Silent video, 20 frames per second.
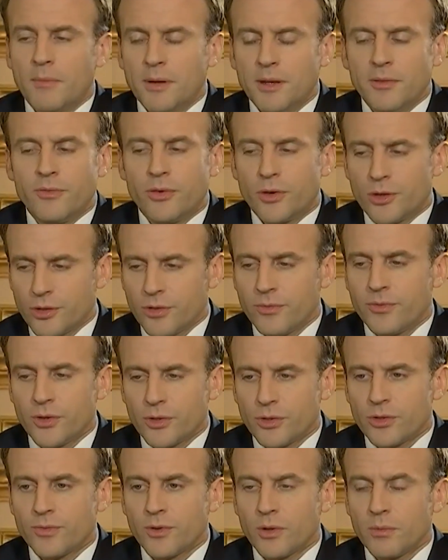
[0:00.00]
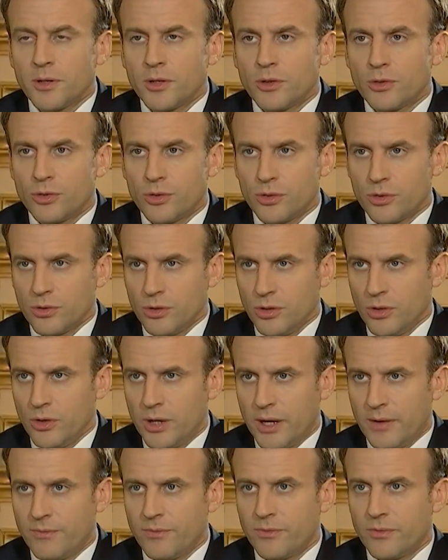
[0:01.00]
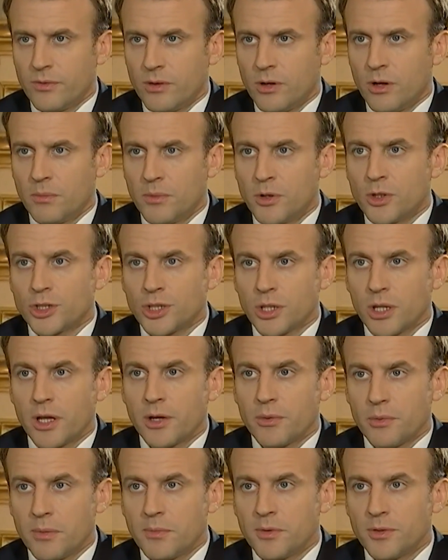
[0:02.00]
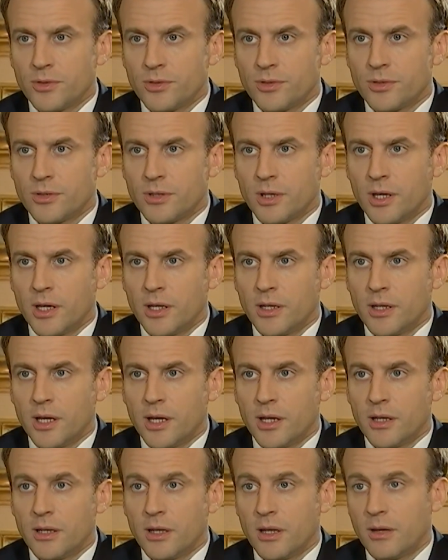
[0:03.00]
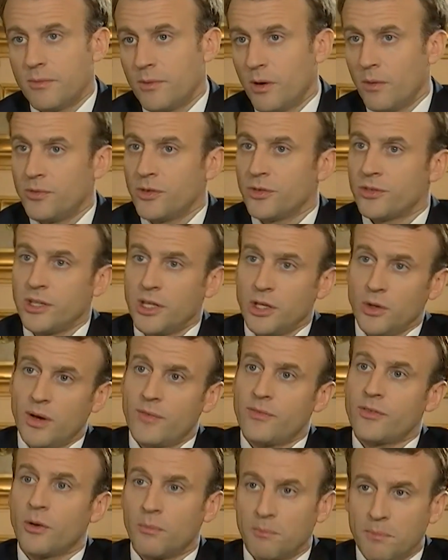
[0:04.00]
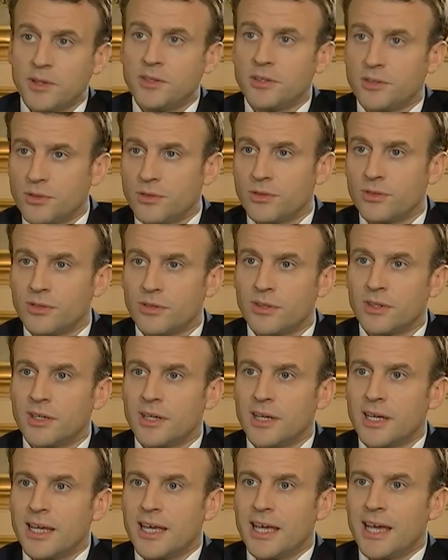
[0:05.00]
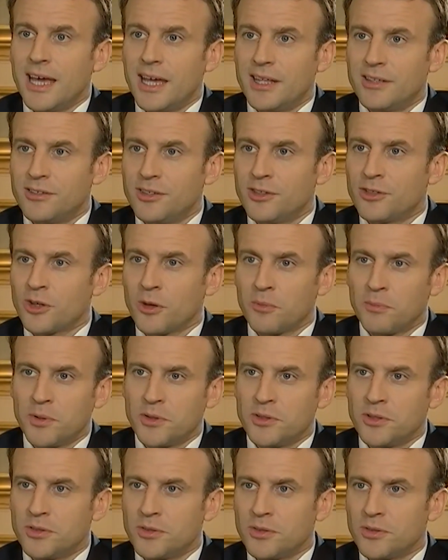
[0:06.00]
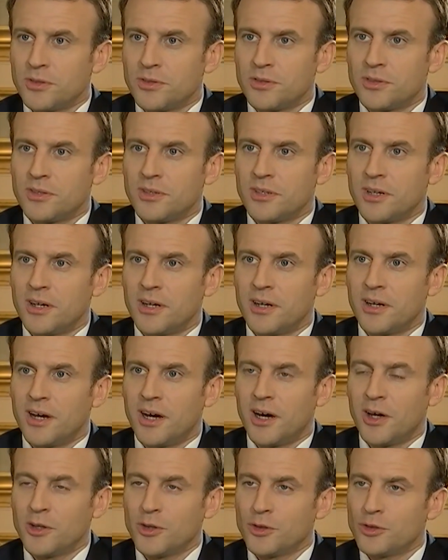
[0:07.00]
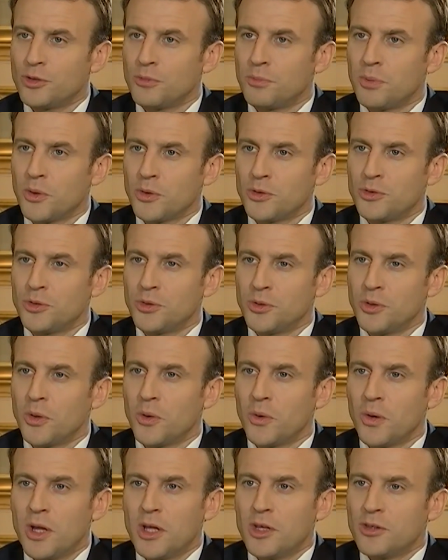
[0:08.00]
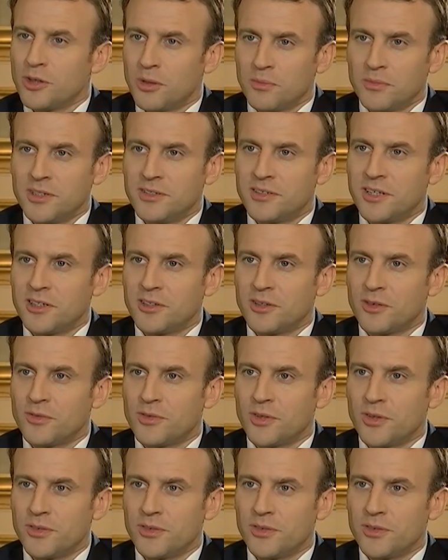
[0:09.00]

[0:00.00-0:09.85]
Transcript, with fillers: I mean, fir first of all, because you have commercial agreements, and, and obviously you have competitors, and these competitors uh, are not supposed to know some details of